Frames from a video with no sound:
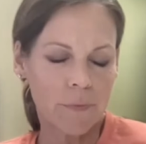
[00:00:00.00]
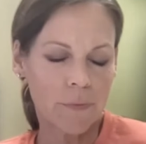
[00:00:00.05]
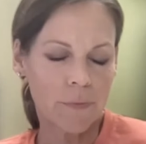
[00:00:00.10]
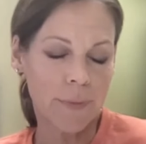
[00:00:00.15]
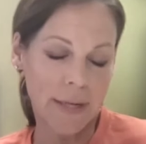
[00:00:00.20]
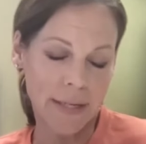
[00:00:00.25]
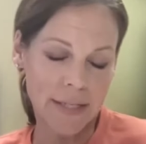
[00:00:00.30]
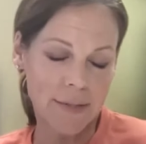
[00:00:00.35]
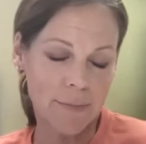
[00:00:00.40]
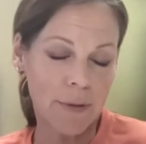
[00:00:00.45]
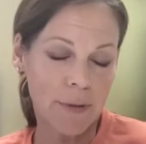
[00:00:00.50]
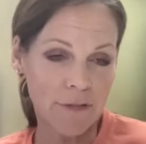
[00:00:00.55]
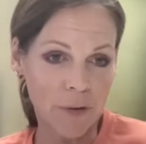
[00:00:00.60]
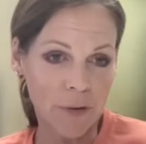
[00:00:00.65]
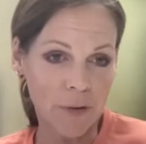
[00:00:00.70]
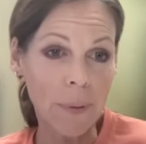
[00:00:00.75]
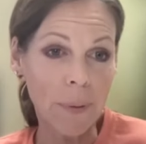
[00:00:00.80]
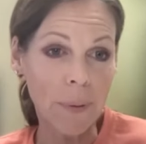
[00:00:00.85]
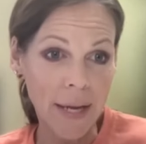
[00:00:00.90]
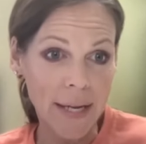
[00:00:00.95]
makes me
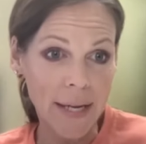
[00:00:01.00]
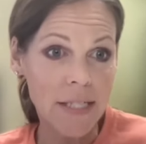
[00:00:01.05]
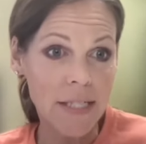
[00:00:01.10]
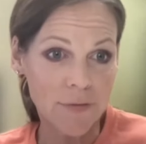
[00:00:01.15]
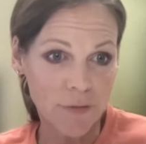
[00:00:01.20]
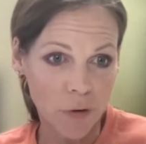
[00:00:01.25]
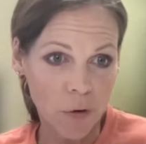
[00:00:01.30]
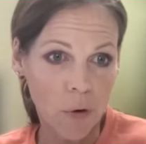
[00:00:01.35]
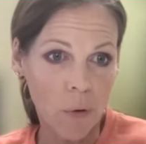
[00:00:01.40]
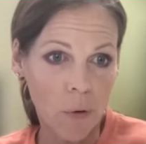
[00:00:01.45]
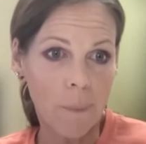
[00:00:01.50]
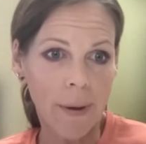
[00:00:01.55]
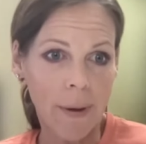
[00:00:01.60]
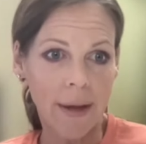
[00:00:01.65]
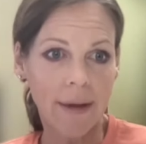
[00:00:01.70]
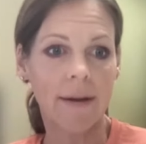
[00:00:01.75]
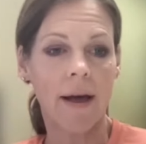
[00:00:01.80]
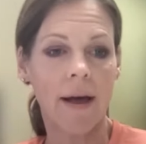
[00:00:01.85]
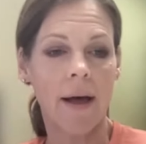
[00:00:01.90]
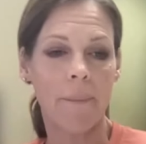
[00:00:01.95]
feel peaceful
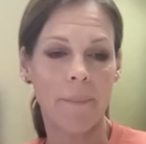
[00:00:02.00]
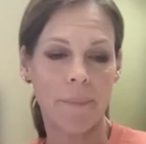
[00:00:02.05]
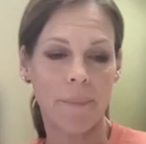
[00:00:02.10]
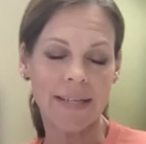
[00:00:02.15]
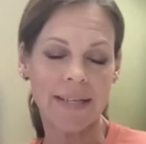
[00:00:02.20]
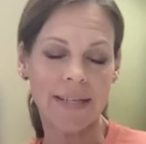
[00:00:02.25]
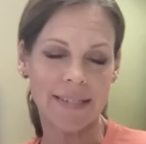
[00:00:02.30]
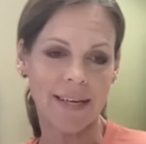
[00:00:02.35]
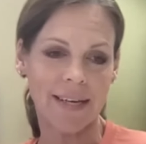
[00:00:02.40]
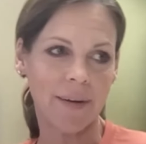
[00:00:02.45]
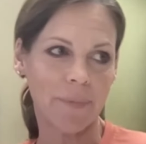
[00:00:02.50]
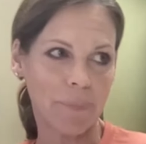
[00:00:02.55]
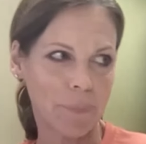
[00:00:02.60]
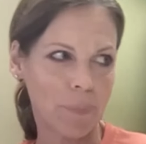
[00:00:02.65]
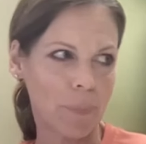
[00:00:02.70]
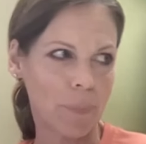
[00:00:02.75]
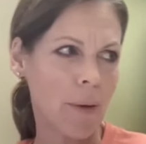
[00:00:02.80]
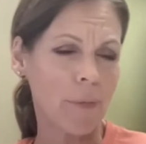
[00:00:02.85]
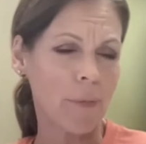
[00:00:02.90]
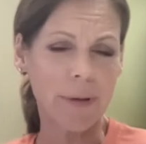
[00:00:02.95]
but um, it's a
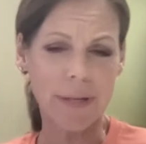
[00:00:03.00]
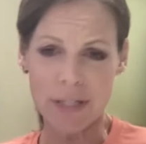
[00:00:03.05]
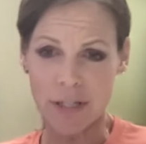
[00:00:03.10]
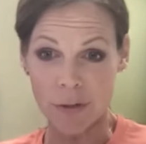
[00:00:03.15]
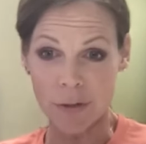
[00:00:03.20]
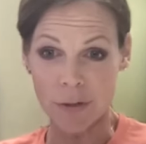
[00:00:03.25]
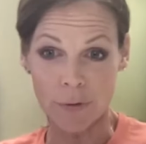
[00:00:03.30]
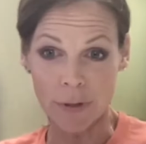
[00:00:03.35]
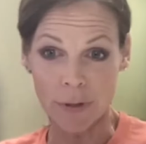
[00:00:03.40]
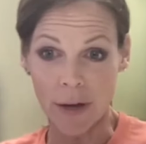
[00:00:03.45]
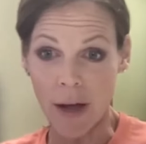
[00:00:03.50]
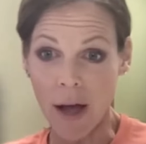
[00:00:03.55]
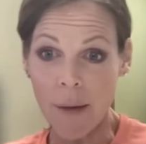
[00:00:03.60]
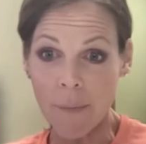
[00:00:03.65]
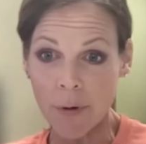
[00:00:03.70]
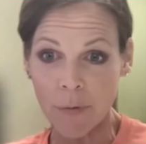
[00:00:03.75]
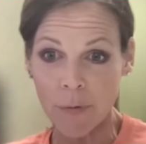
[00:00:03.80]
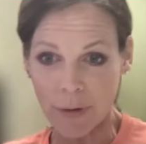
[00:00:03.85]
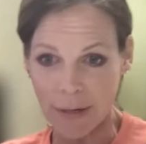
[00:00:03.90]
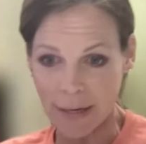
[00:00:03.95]
probably just a real
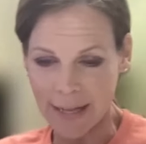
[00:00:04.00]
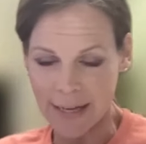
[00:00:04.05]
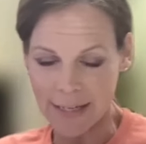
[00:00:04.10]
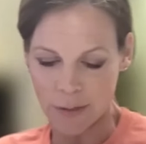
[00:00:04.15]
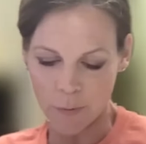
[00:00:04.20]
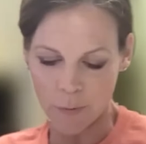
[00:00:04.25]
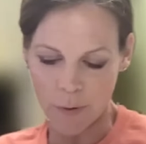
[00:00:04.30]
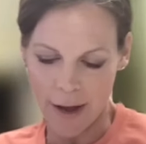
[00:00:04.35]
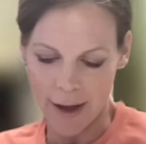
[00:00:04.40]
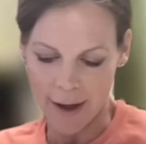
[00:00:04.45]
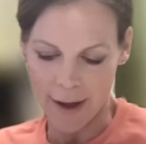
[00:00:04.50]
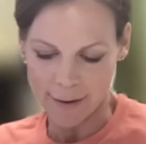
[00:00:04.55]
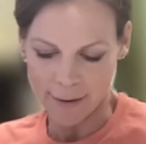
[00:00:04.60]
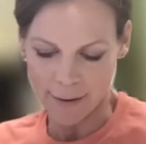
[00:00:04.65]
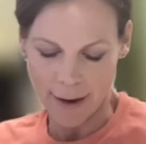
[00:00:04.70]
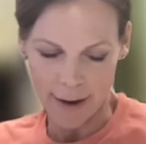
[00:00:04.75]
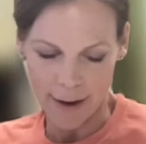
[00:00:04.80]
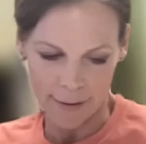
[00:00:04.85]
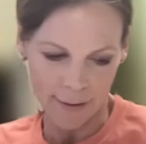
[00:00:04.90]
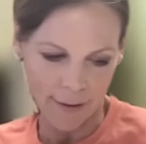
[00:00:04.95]
common one and that's why
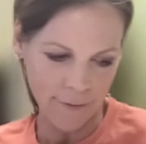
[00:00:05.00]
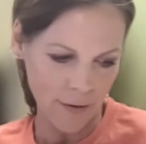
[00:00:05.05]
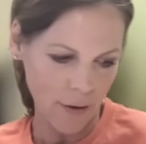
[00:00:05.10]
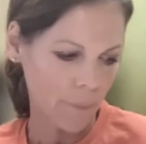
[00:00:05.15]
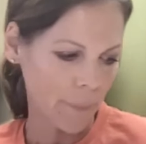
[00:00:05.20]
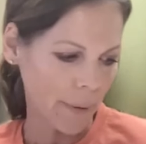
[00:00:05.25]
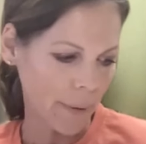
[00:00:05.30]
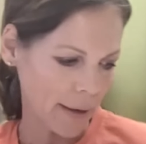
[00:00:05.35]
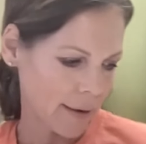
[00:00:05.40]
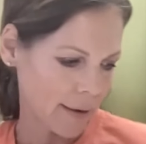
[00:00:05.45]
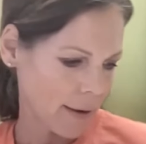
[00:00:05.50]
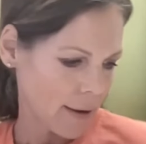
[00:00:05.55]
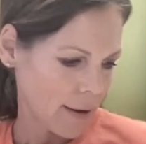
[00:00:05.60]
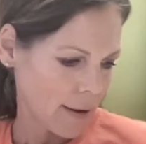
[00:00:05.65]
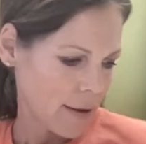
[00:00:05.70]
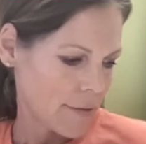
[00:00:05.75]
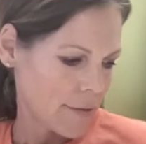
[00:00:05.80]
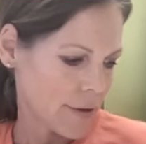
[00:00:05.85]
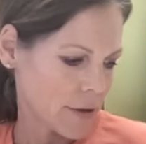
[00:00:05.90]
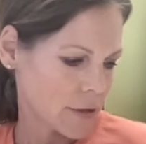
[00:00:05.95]
i love it but
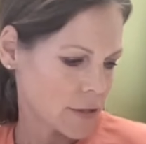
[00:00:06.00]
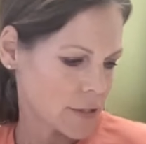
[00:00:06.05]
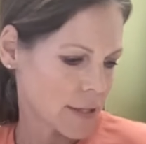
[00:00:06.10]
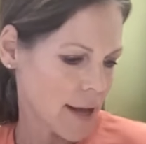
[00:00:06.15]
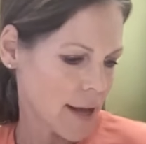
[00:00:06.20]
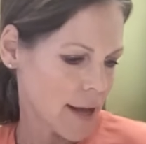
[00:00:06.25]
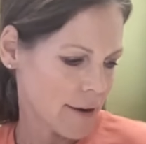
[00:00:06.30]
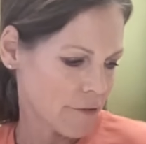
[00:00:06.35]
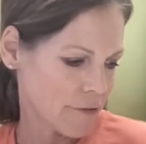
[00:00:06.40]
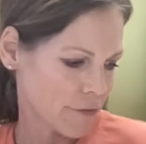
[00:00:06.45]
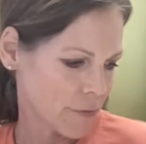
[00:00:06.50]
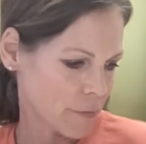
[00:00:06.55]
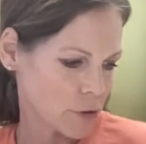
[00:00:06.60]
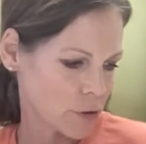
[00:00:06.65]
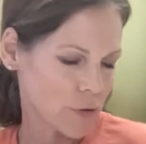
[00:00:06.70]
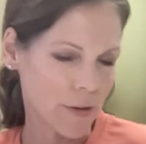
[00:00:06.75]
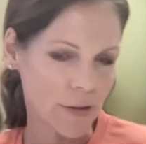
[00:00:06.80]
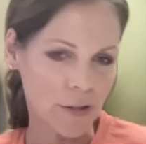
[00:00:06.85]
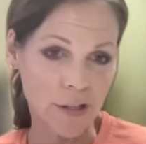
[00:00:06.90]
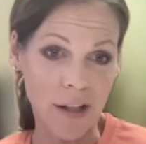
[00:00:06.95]
there's a lot of i'm
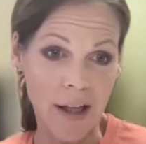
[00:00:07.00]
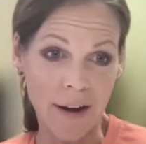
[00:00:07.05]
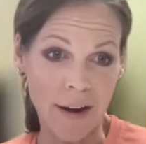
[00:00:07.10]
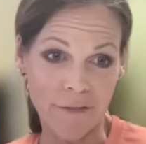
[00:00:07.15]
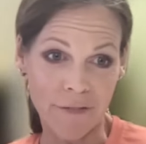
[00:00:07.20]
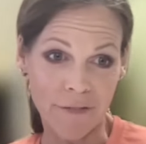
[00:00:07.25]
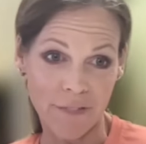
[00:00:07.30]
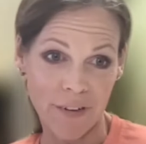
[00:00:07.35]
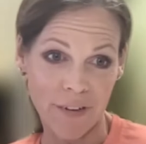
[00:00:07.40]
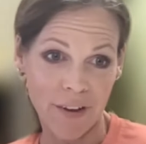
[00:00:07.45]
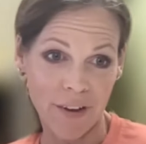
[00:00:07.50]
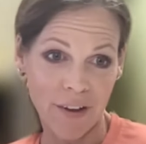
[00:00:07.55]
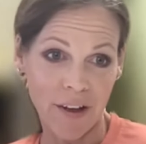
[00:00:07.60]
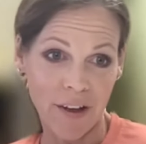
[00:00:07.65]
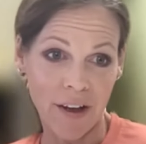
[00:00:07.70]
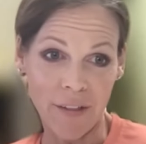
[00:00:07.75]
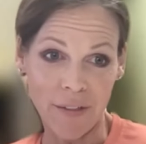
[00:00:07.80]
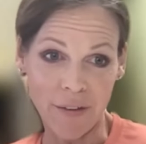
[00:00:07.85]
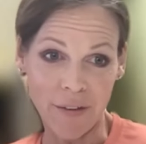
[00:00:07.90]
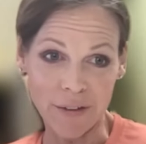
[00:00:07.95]
sure there's a lot of
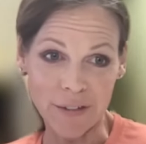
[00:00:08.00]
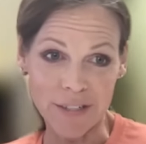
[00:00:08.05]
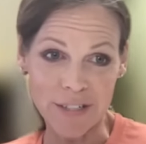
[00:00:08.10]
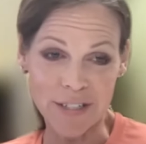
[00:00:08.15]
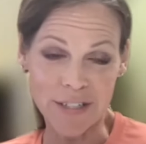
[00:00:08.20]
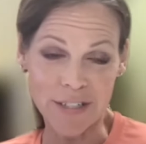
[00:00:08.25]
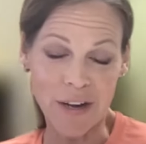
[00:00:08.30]
yeah, others, I like,